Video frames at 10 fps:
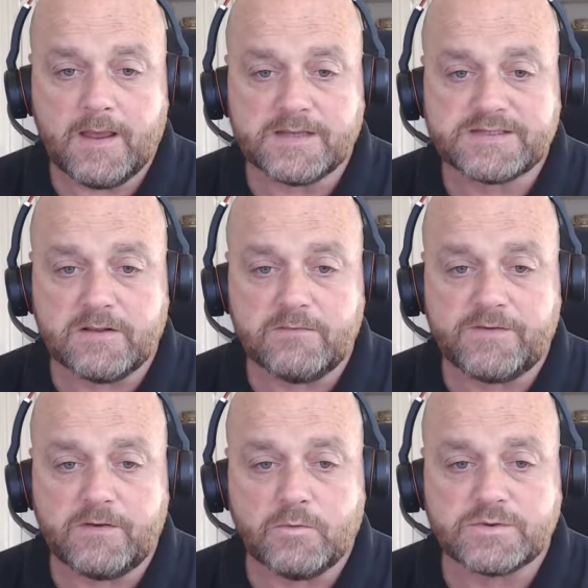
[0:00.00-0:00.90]

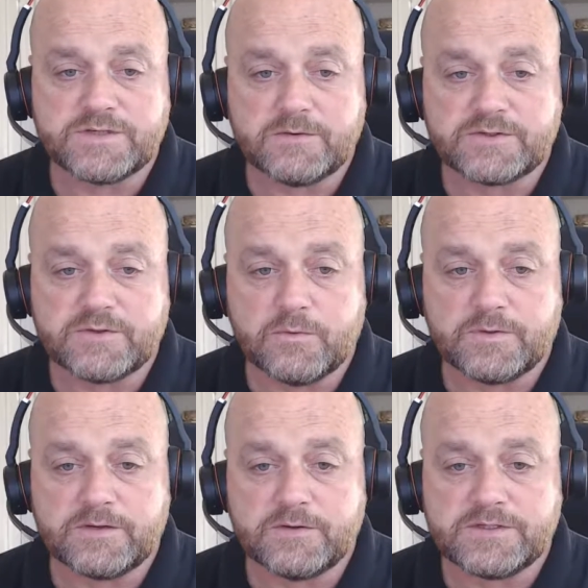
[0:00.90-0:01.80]
Silver also
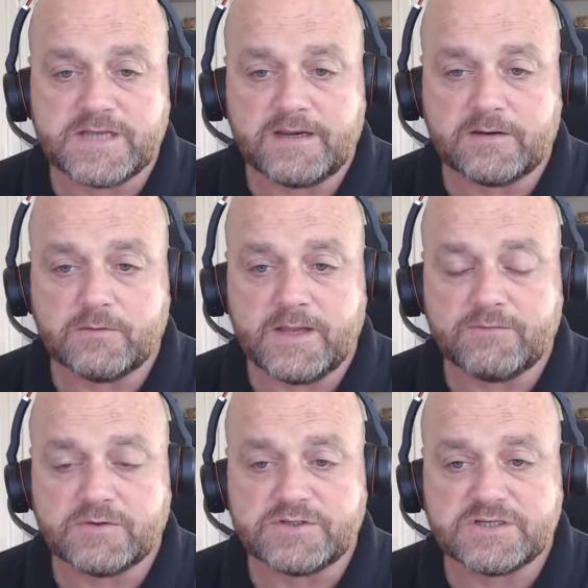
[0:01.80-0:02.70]
stalled at good technical
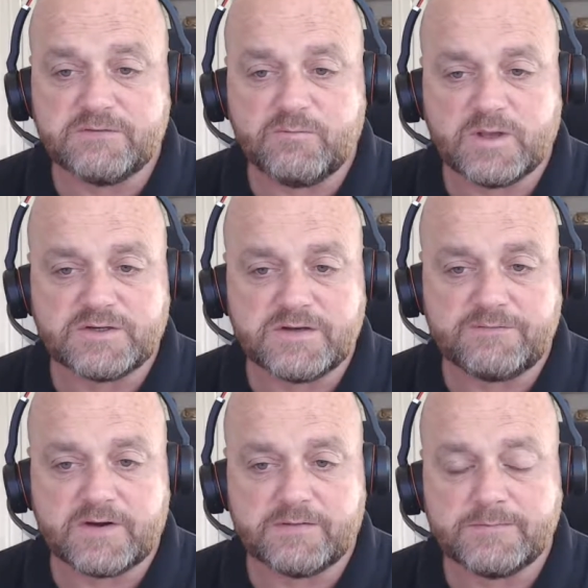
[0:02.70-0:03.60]
levels, just in
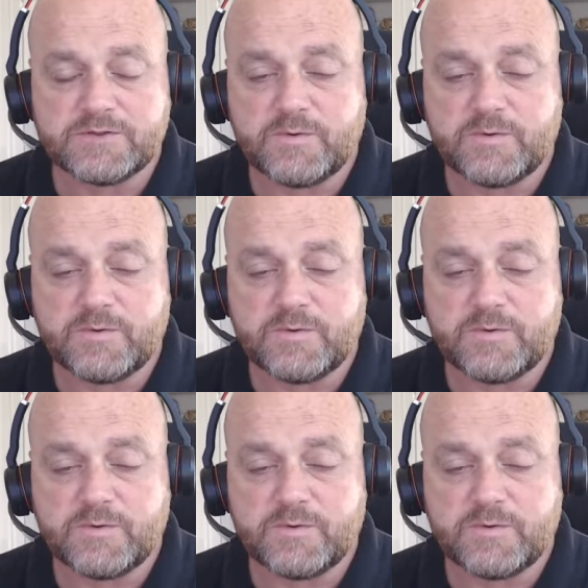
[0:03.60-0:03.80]
front of them,